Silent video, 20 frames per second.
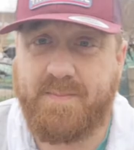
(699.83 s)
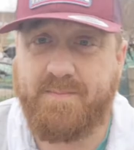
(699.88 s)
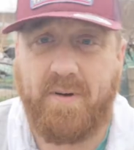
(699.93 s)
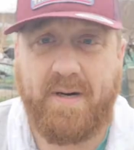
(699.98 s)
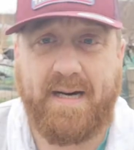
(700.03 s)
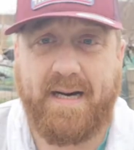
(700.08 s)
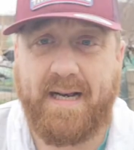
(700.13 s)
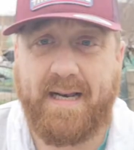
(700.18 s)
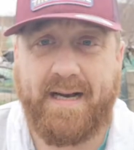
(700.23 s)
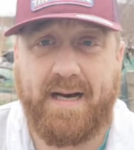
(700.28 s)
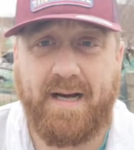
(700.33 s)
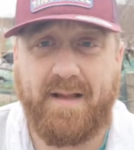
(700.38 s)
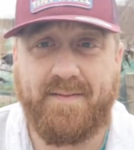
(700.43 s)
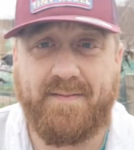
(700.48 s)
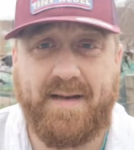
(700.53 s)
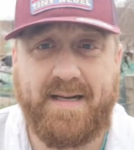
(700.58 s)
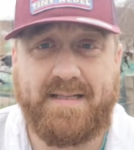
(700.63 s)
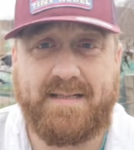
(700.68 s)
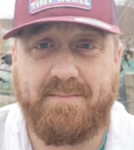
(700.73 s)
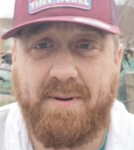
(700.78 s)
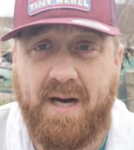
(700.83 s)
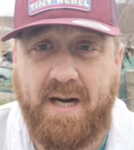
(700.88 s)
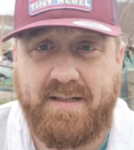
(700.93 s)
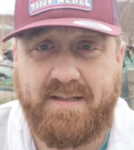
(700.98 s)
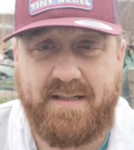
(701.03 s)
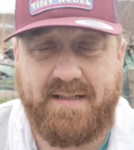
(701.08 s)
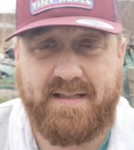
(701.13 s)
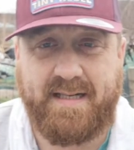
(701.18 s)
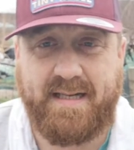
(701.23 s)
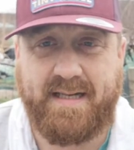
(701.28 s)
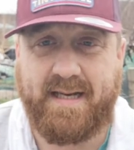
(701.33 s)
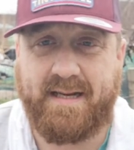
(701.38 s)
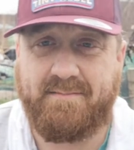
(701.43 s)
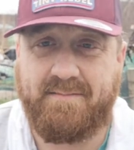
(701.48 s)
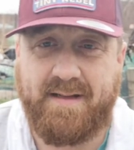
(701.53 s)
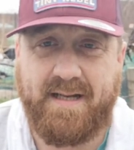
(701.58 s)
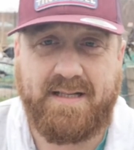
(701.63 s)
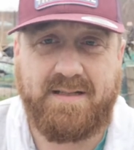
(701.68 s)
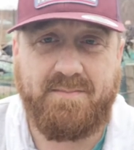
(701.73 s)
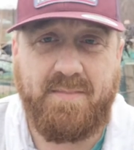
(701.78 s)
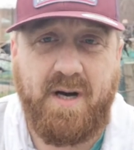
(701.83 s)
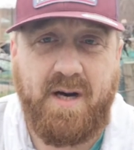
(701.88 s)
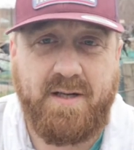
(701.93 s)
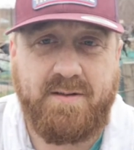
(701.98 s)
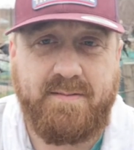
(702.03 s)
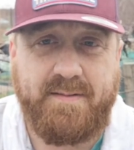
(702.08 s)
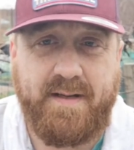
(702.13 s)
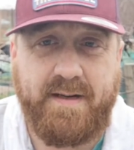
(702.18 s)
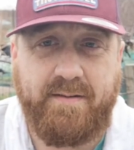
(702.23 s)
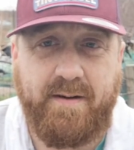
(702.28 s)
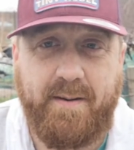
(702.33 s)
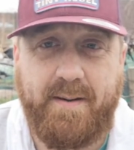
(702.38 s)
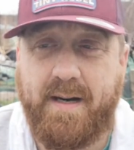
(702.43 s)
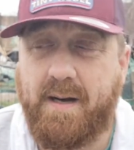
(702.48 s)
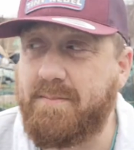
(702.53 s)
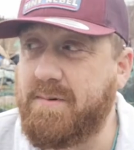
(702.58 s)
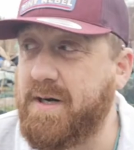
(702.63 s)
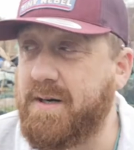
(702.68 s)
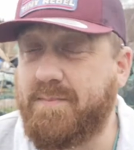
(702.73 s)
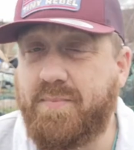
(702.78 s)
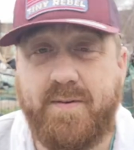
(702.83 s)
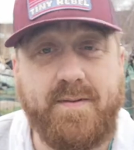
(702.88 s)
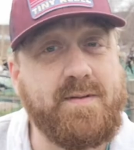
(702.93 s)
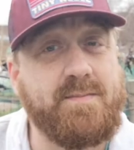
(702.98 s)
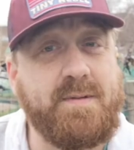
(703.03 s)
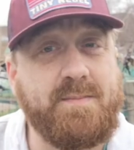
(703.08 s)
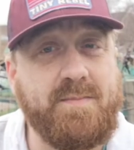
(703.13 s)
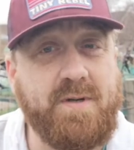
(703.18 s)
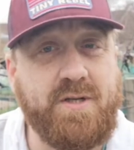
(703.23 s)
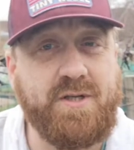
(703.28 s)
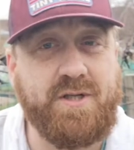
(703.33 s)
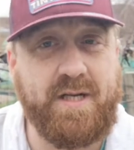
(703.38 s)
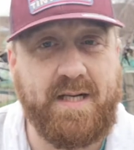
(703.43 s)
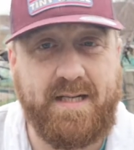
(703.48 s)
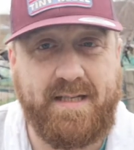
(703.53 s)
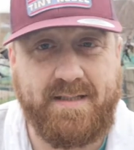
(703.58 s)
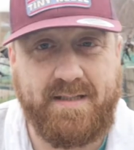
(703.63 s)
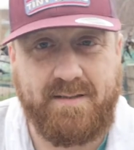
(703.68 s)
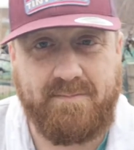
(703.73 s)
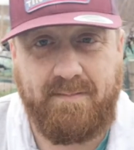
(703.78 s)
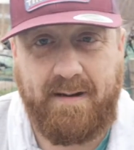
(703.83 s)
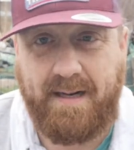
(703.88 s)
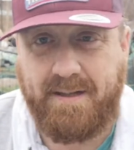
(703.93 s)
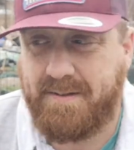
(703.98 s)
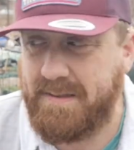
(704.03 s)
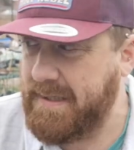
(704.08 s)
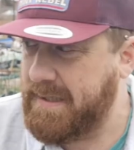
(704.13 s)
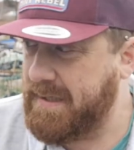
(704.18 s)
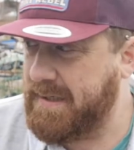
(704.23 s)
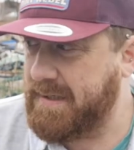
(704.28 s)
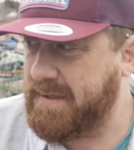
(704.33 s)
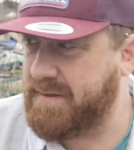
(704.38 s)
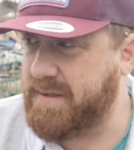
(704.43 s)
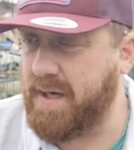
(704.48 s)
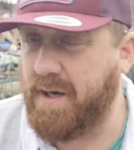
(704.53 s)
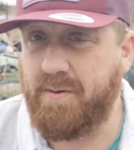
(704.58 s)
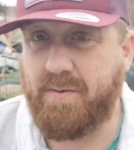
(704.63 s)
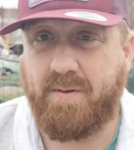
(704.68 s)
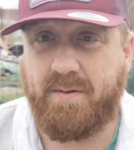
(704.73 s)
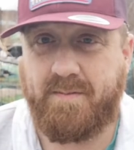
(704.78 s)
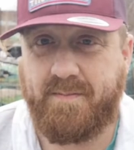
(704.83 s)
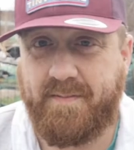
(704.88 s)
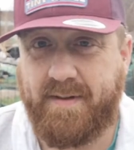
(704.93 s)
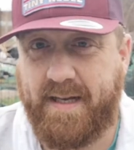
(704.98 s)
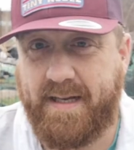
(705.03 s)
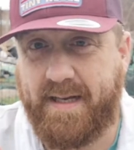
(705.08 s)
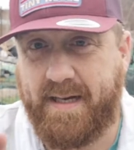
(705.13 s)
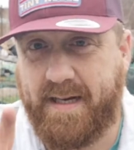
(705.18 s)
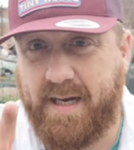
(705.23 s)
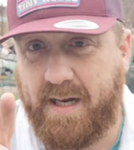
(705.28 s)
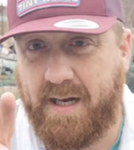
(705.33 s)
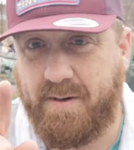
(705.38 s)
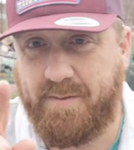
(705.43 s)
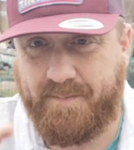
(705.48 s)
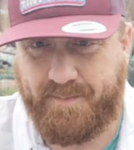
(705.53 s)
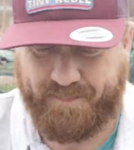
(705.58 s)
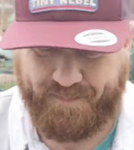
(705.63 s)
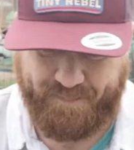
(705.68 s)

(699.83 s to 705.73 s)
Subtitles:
sprinkle it on their tomatoes, dig it in with their tomatoes when they're growing. I'm going to put some in my chilies as well. So there you go.